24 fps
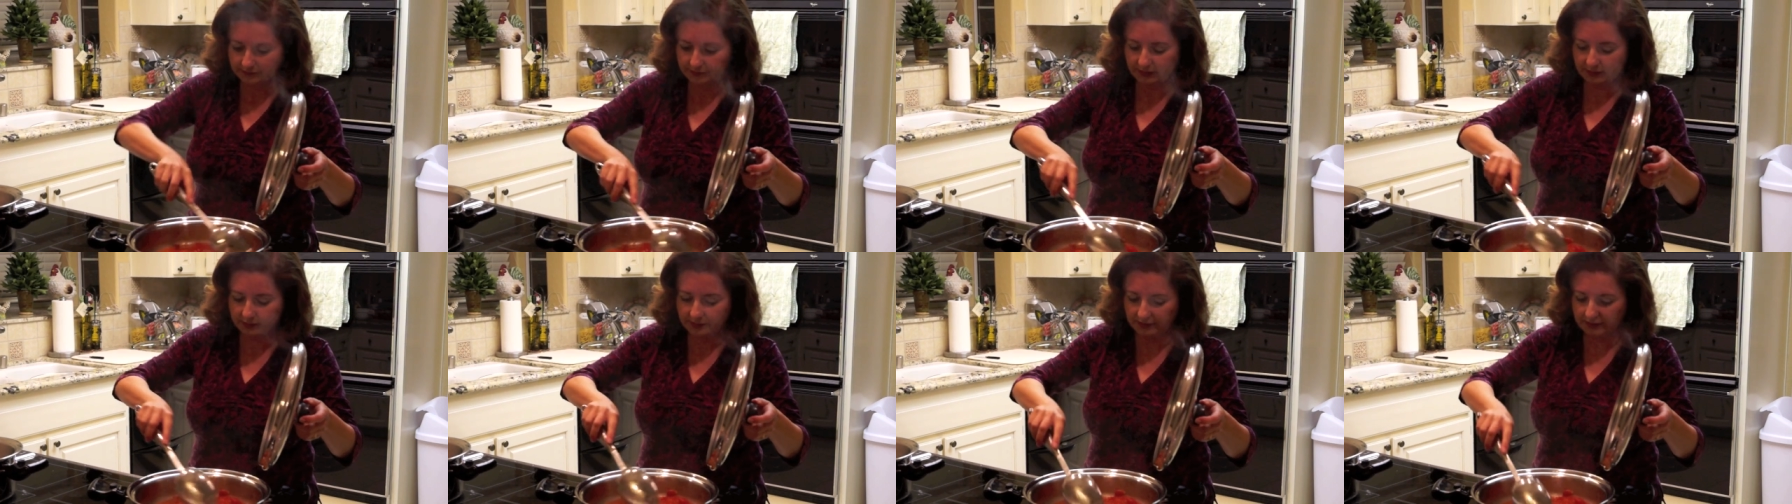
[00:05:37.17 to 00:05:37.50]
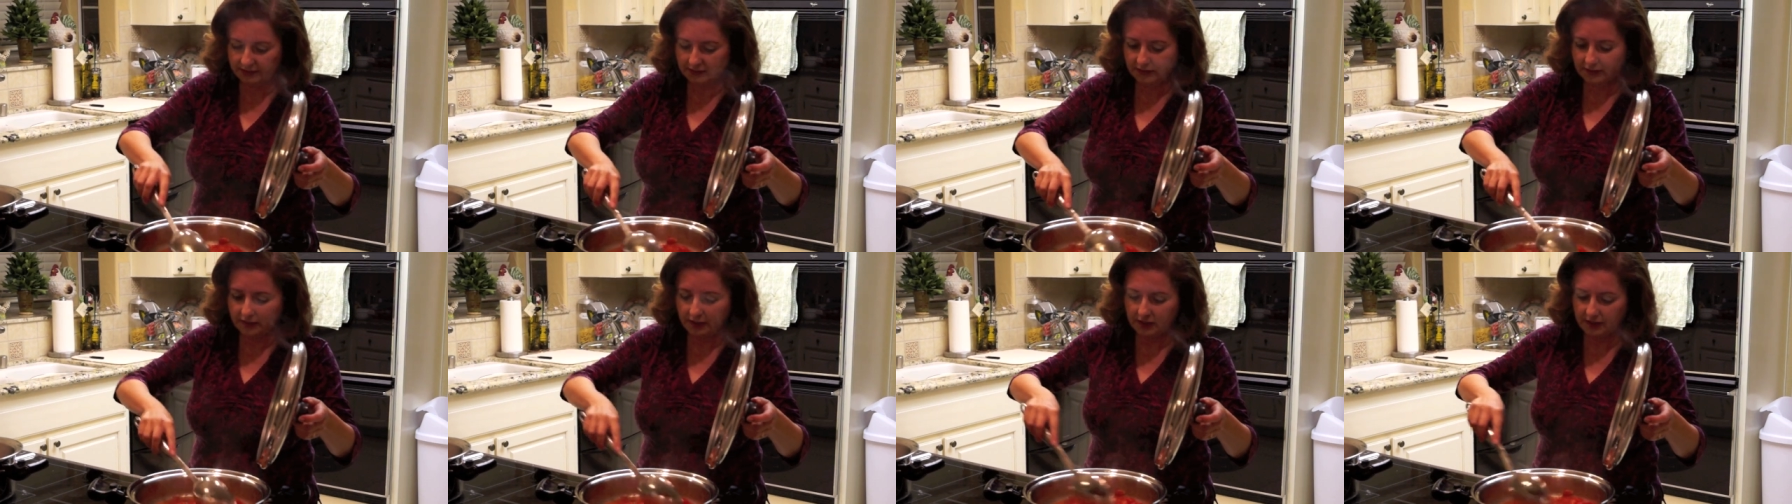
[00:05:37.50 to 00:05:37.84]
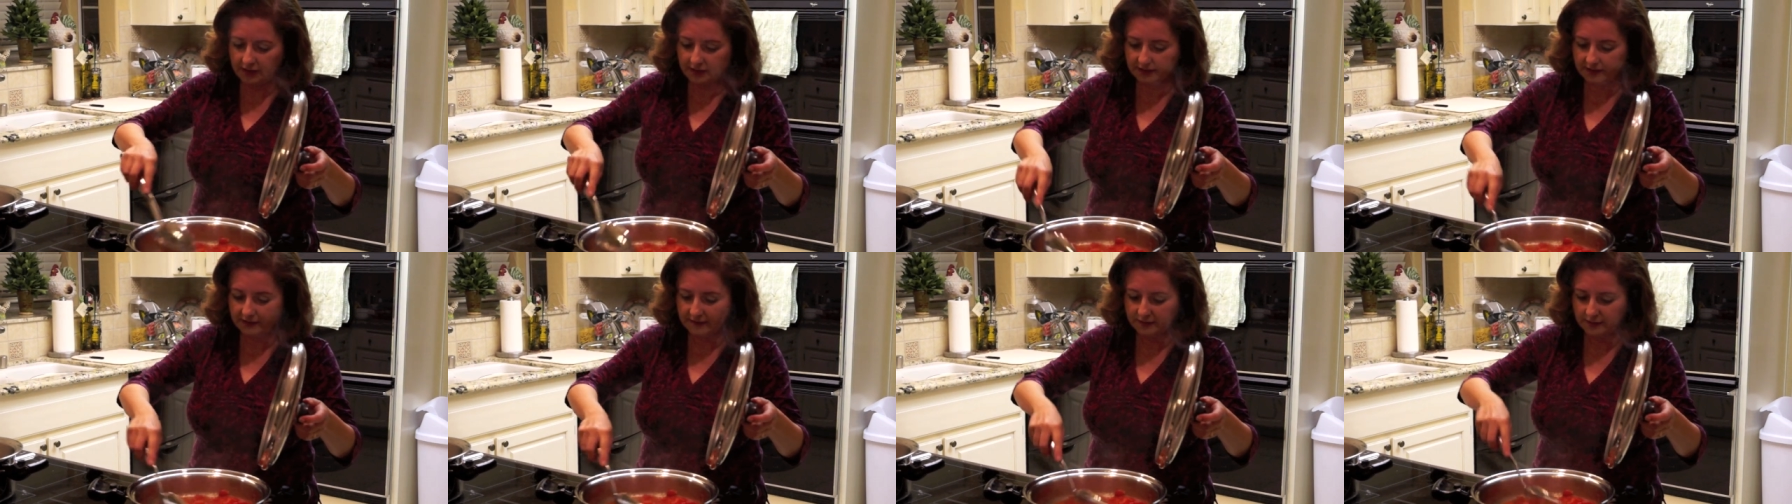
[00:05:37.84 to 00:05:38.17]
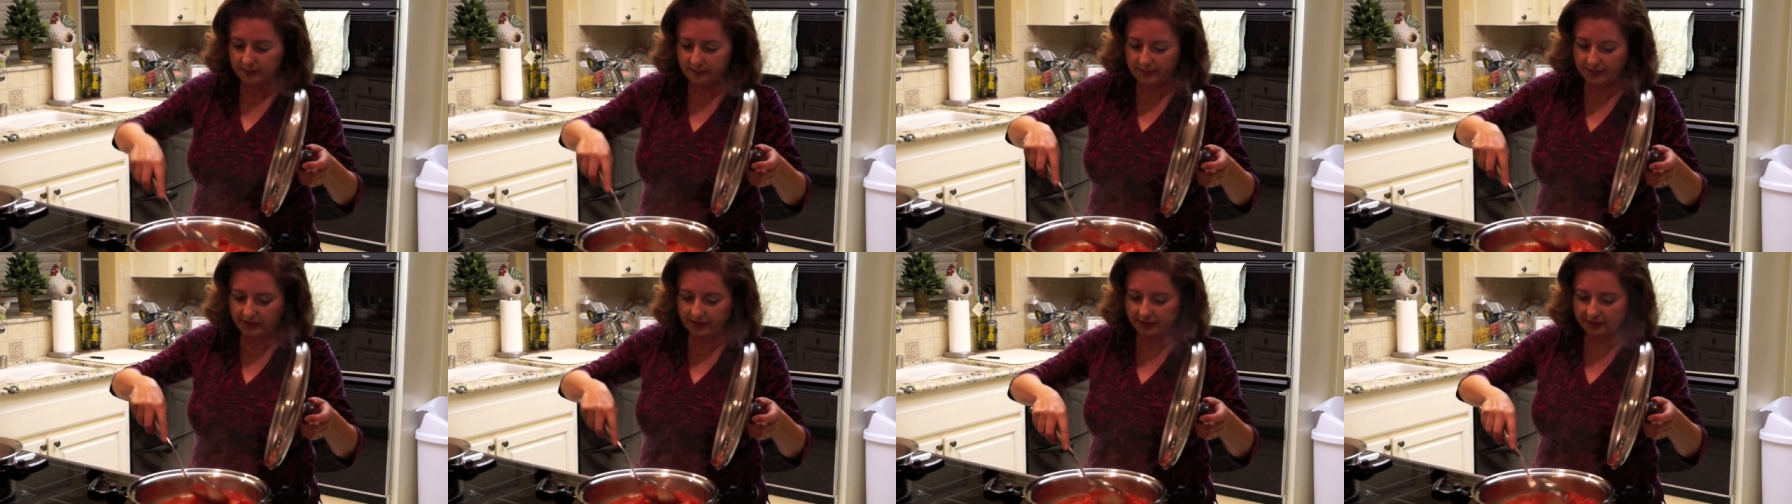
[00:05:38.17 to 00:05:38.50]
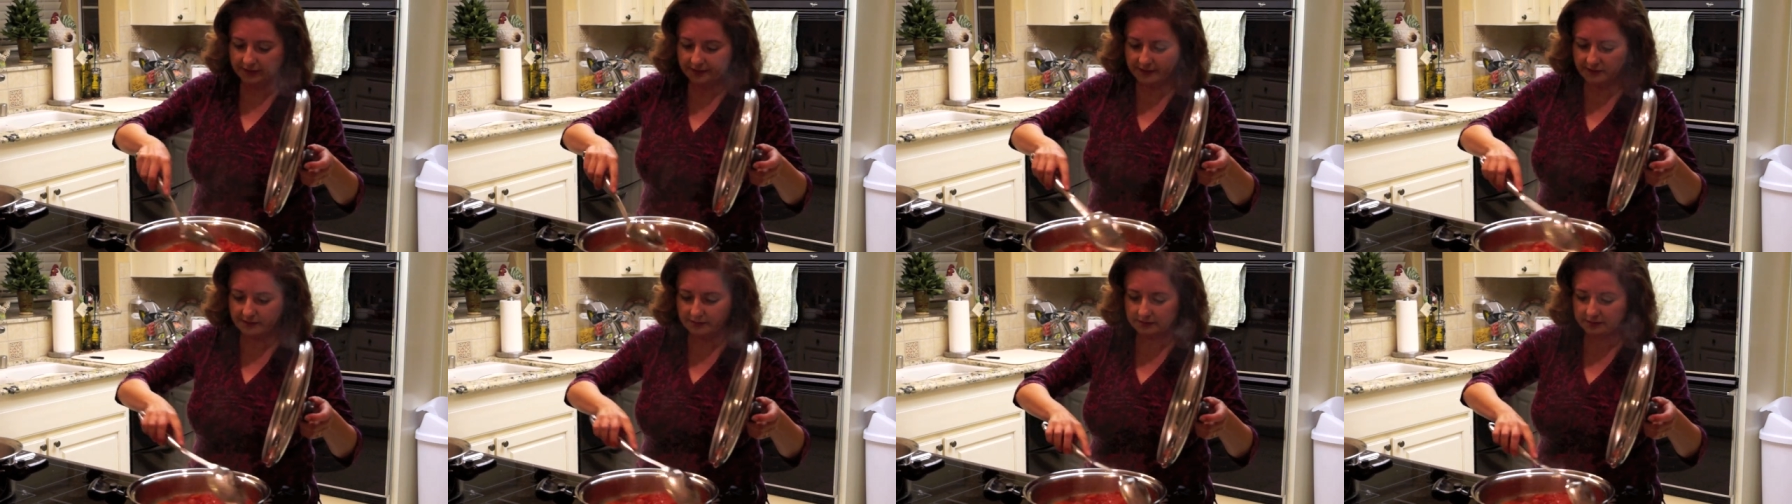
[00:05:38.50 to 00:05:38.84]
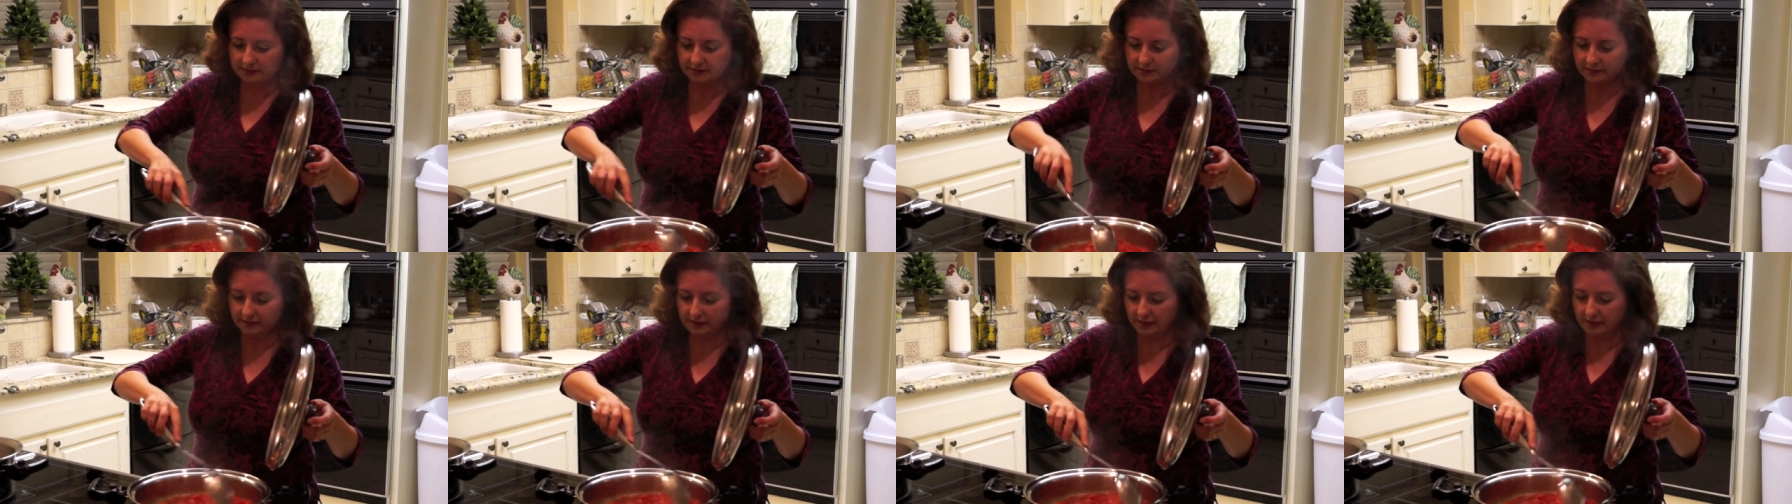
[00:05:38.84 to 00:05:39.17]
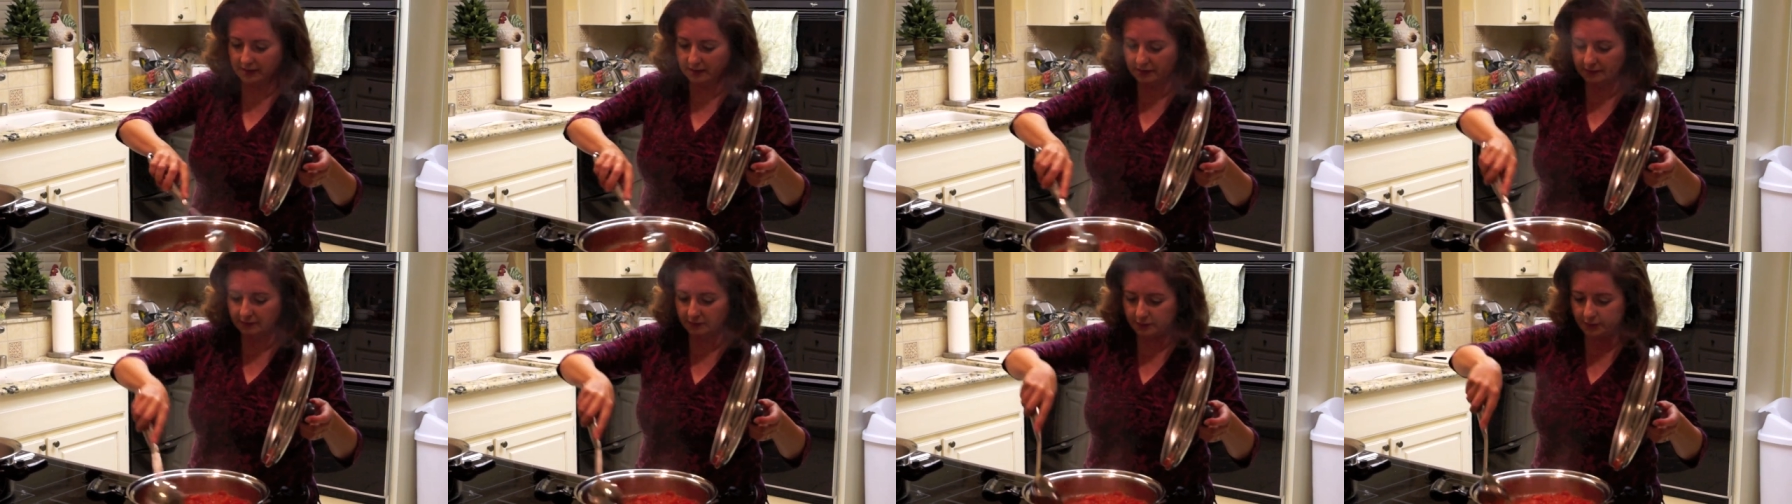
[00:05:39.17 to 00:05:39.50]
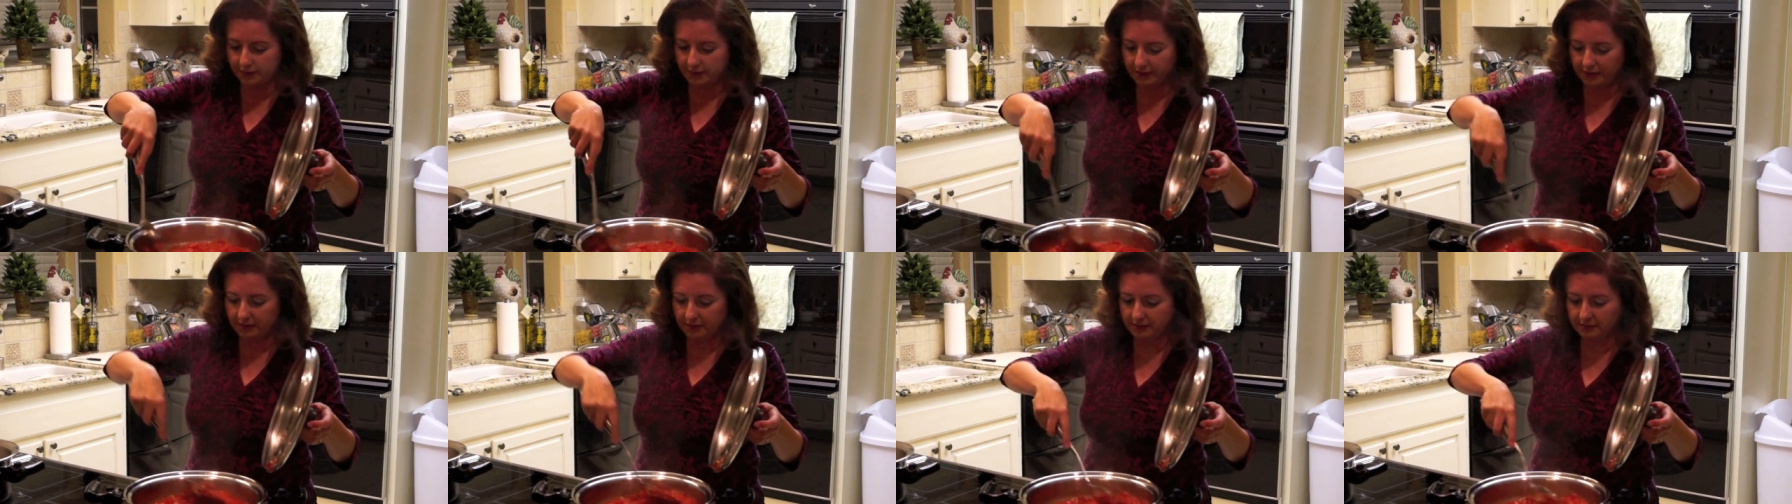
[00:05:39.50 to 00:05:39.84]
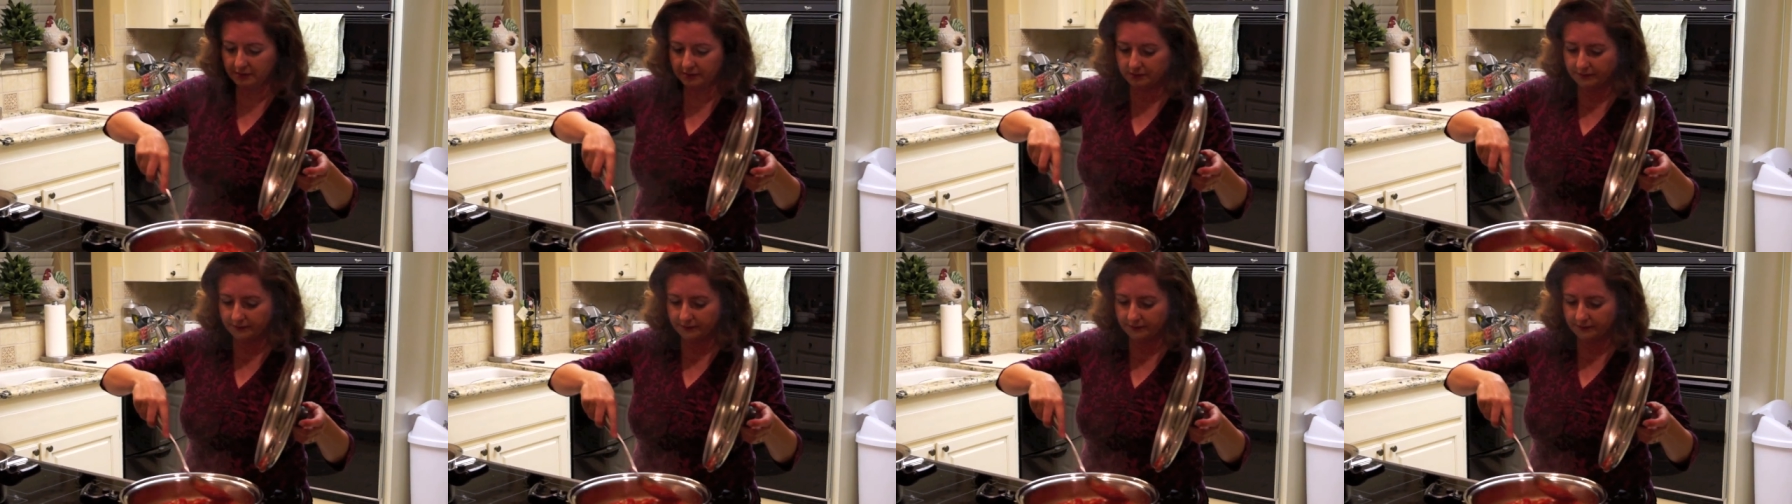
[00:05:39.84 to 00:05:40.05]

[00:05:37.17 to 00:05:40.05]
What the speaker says: with the garlic and the butter and olive oil.